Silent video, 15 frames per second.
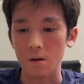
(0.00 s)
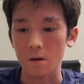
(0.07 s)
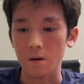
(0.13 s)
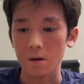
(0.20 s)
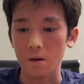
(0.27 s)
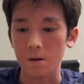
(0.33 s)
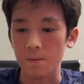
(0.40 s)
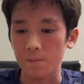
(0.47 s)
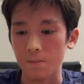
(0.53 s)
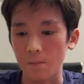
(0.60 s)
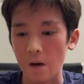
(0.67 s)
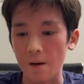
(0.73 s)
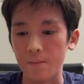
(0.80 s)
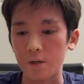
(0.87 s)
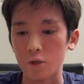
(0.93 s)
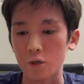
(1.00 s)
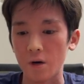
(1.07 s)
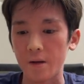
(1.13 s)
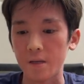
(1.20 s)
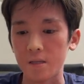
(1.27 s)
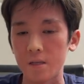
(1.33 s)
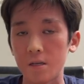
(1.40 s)
Um, I've been
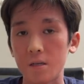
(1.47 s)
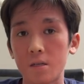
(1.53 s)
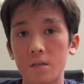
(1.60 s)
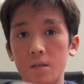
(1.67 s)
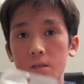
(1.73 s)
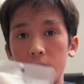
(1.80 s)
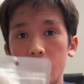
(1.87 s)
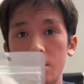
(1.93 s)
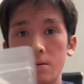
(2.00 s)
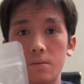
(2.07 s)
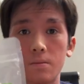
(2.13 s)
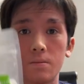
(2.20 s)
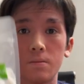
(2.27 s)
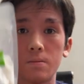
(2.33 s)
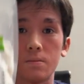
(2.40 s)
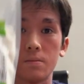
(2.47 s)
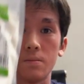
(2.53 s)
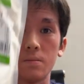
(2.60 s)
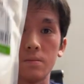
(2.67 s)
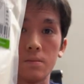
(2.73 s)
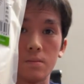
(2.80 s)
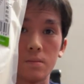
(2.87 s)
trying this
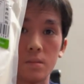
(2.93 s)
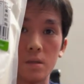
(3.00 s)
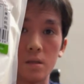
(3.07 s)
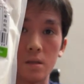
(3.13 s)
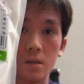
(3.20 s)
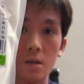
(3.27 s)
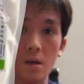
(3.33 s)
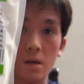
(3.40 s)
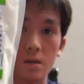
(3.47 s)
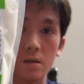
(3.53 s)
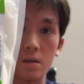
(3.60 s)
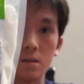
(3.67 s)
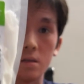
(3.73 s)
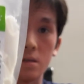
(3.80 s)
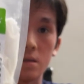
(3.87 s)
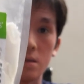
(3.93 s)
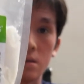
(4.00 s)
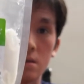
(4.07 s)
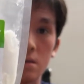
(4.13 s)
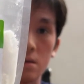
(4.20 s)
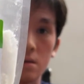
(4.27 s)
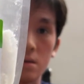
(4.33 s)
dead
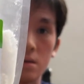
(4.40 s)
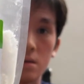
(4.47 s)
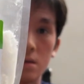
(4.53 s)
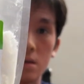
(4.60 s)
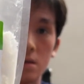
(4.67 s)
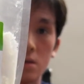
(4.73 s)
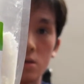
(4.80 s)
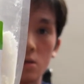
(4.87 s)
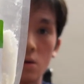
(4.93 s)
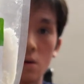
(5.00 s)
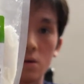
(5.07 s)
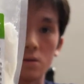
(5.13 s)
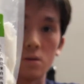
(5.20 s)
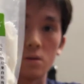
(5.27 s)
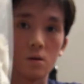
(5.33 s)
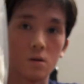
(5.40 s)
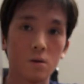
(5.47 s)
sea salt